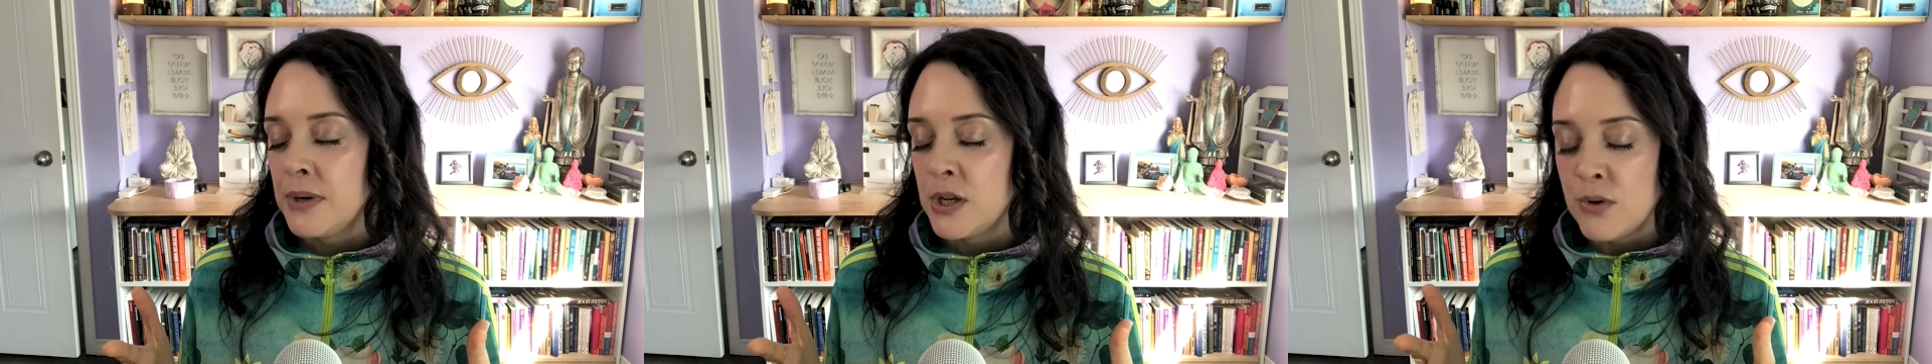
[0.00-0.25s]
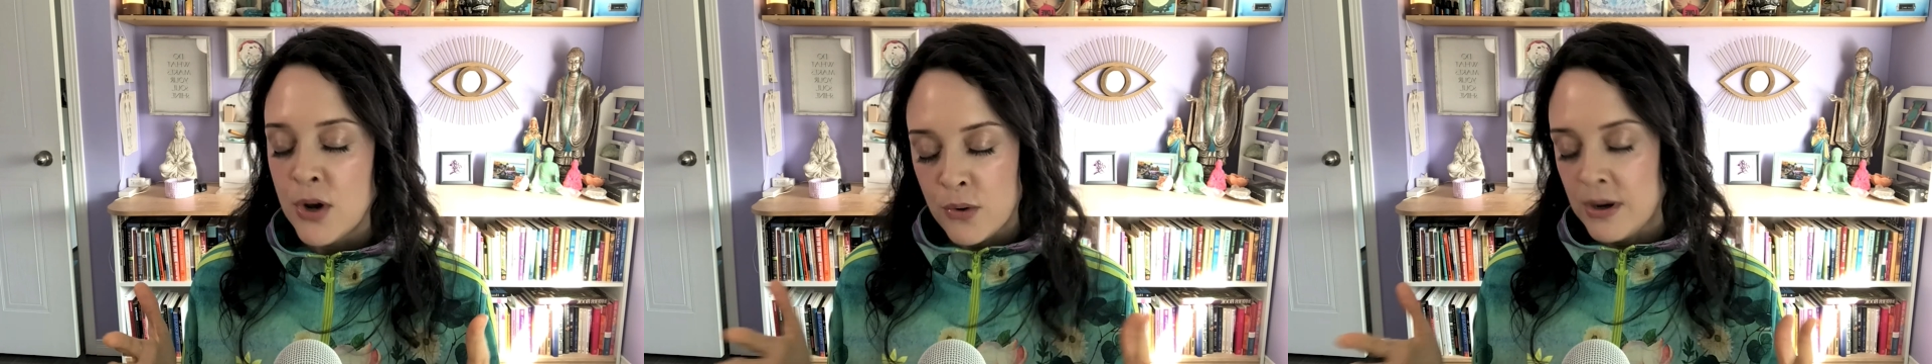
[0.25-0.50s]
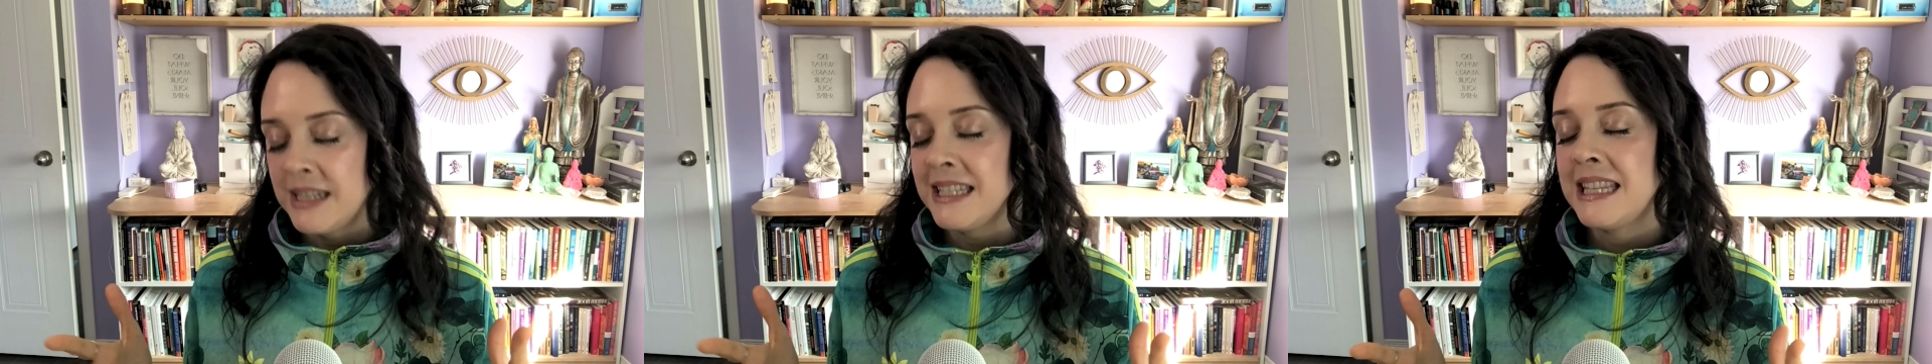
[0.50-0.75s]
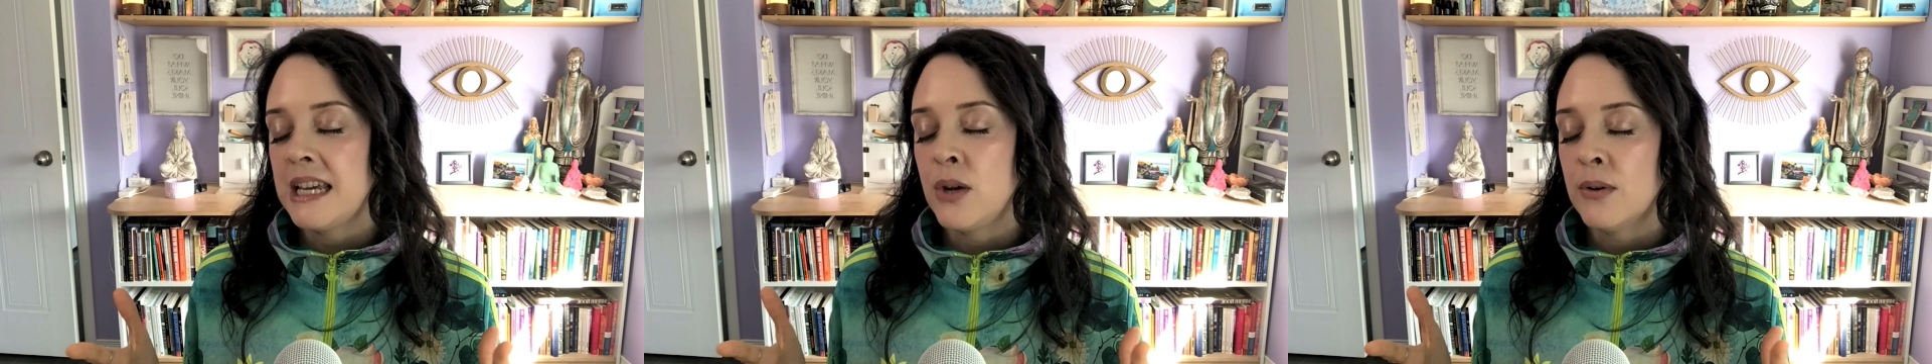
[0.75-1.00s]
notice
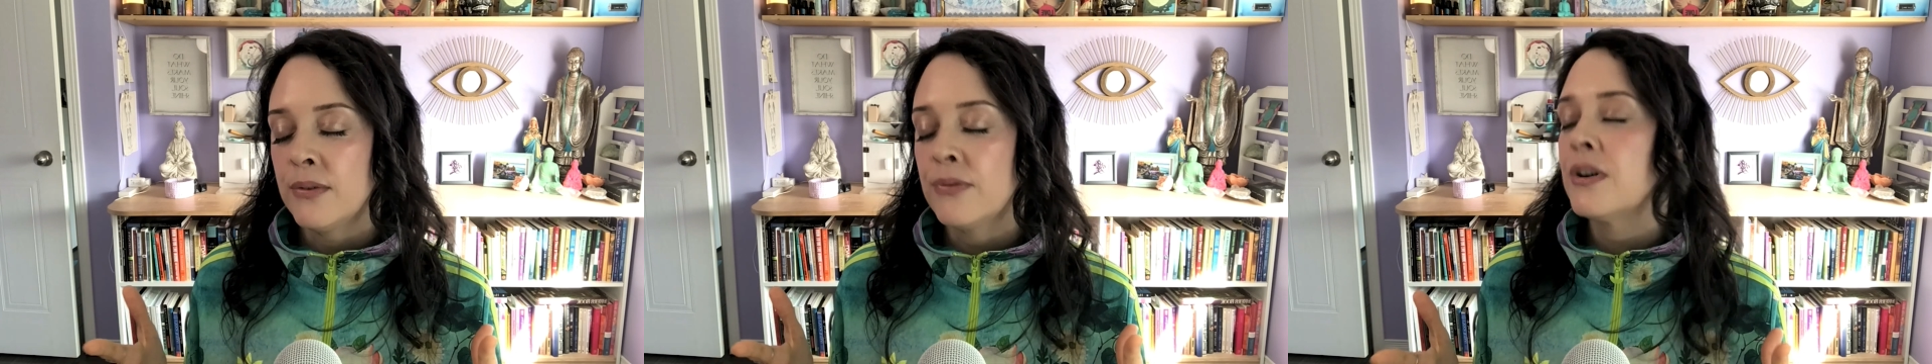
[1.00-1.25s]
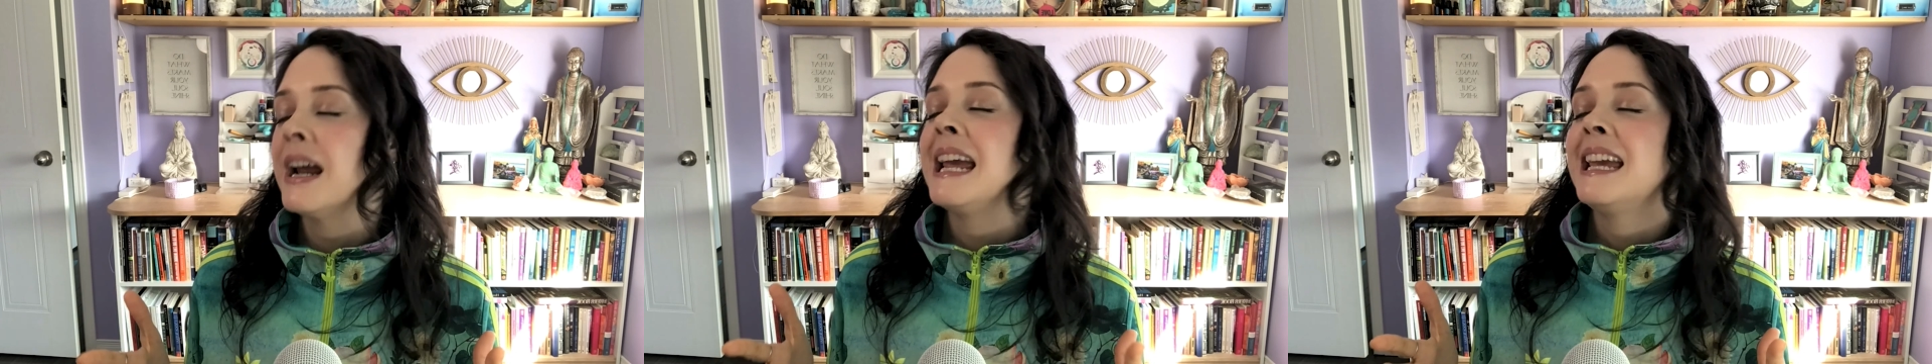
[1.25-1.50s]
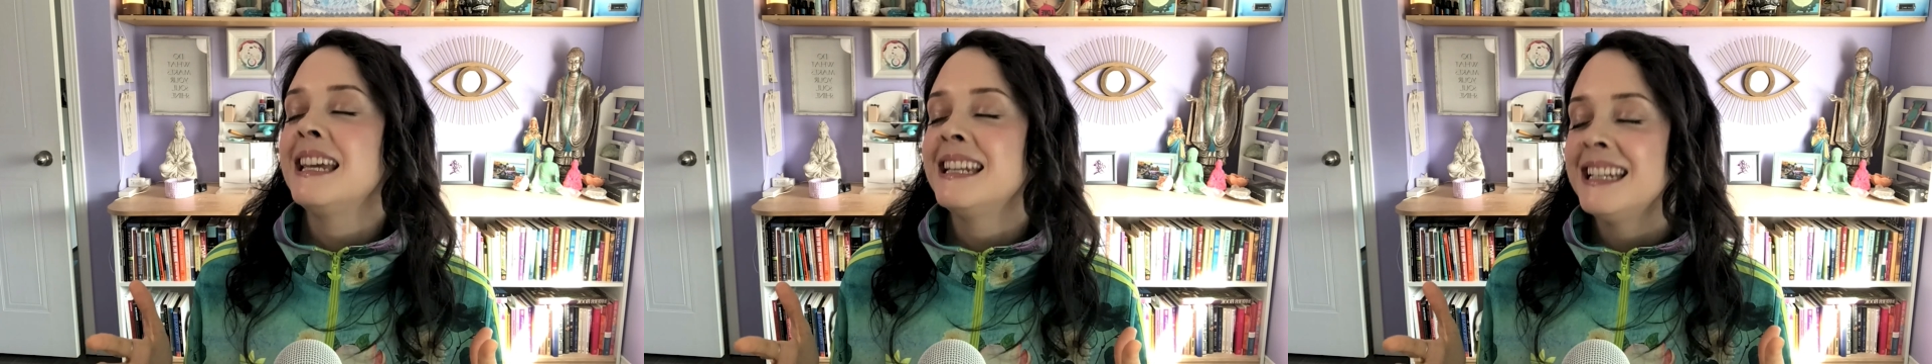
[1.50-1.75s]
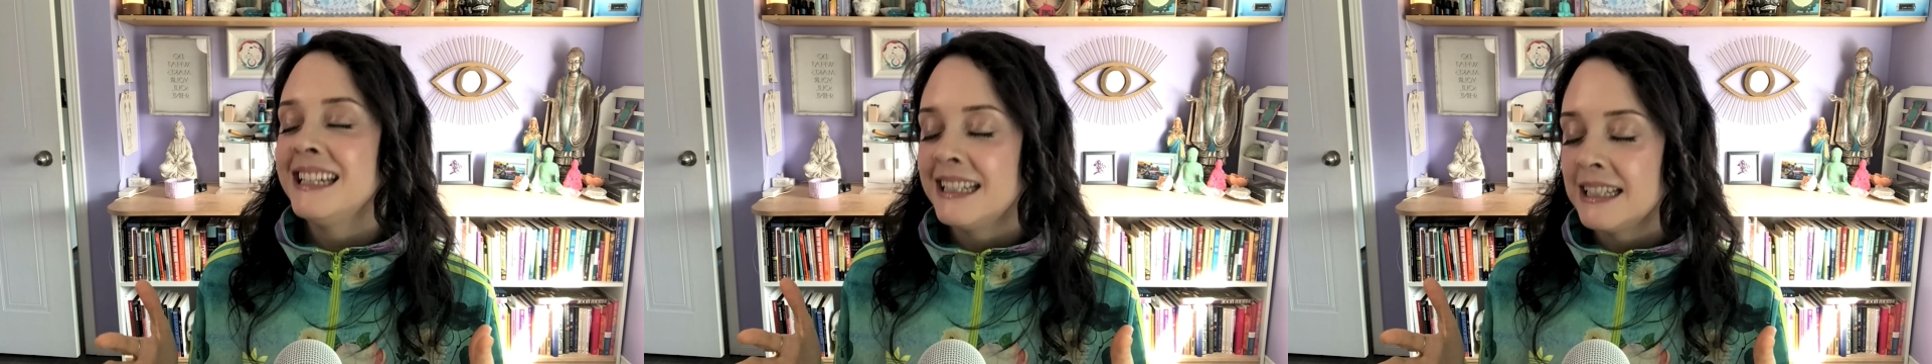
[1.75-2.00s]
that you're
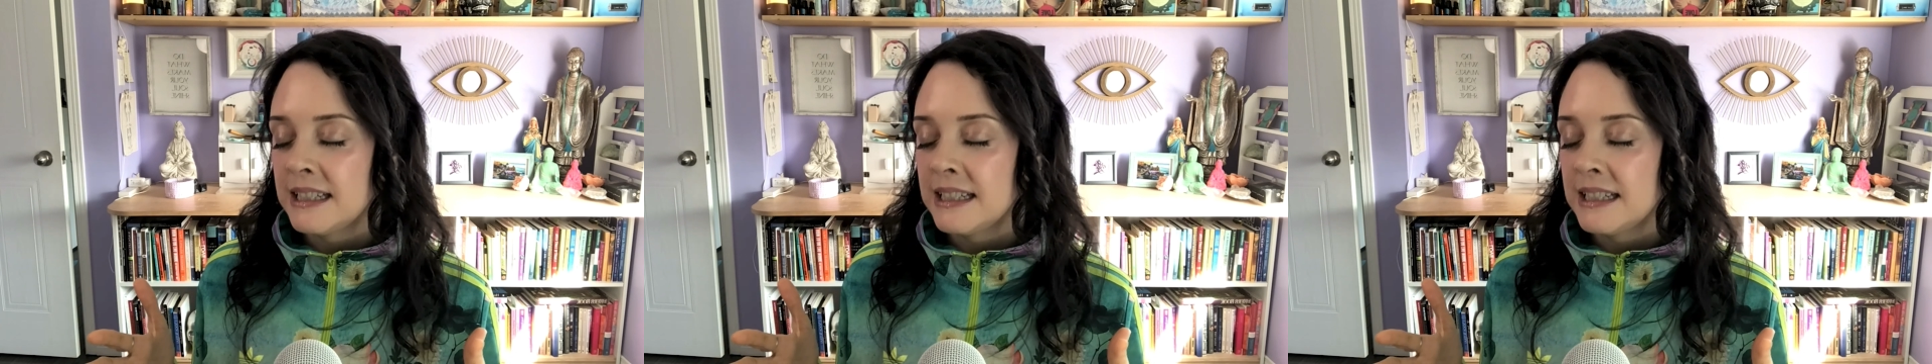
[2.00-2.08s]
afraid,